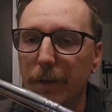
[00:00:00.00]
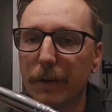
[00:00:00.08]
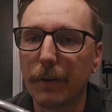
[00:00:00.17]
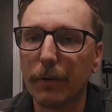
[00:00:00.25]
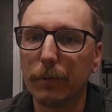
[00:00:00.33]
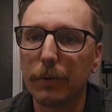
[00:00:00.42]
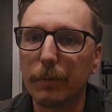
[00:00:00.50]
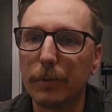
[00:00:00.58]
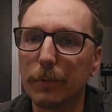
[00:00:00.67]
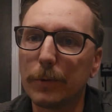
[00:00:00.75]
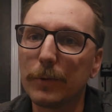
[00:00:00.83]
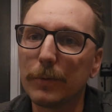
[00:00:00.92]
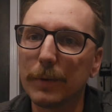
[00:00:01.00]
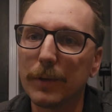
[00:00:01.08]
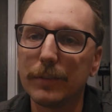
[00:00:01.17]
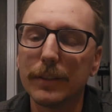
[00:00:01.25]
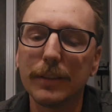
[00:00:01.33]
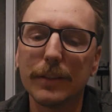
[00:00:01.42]
all the room in the world
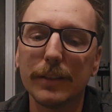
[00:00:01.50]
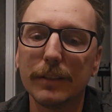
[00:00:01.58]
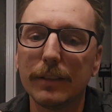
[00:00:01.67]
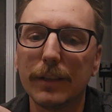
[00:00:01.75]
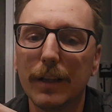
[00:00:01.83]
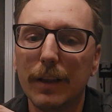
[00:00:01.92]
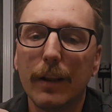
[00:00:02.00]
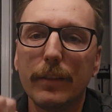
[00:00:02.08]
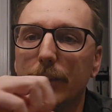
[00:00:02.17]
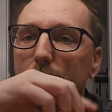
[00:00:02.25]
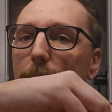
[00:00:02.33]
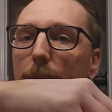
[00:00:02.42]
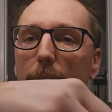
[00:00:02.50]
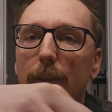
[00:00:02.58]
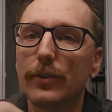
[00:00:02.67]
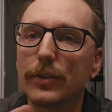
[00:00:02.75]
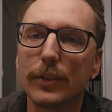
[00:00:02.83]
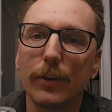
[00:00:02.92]
above it, then you
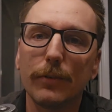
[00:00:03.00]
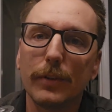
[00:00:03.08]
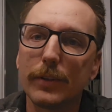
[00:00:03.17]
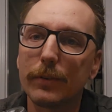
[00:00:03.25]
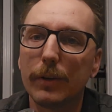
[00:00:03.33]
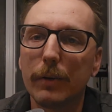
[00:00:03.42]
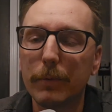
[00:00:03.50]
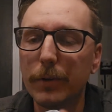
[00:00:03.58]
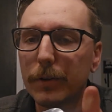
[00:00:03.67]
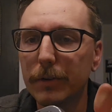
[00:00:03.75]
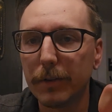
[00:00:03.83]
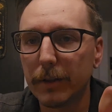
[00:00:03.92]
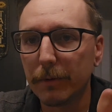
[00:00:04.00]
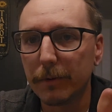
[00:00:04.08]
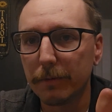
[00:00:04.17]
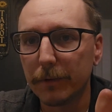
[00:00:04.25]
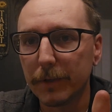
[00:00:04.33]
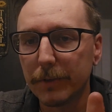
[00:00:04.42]
can just turn this around, but you could do that with
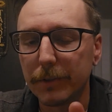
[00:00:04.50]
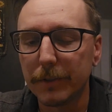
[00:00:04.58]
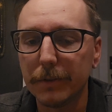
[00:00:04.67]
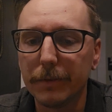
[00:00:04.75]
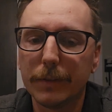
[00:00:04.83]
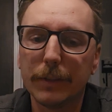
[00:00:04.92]
a wrench too.